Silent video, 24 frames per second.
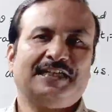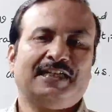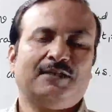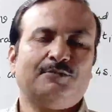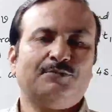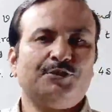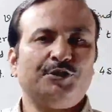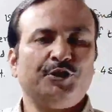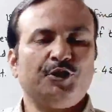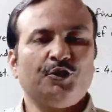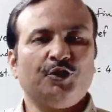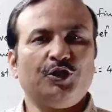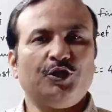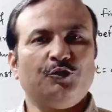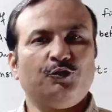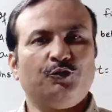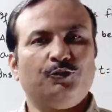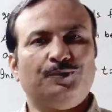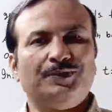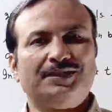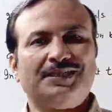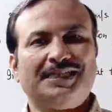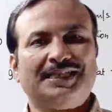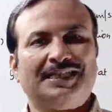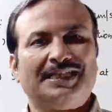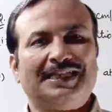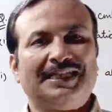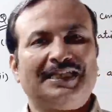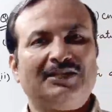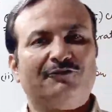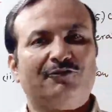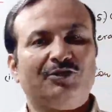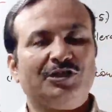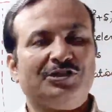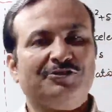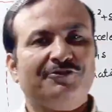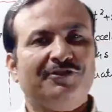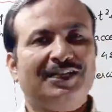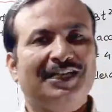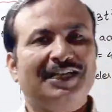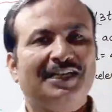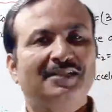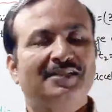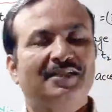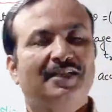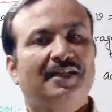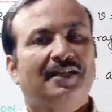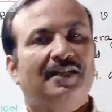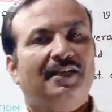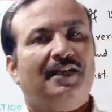I am sure you will be taking interest in it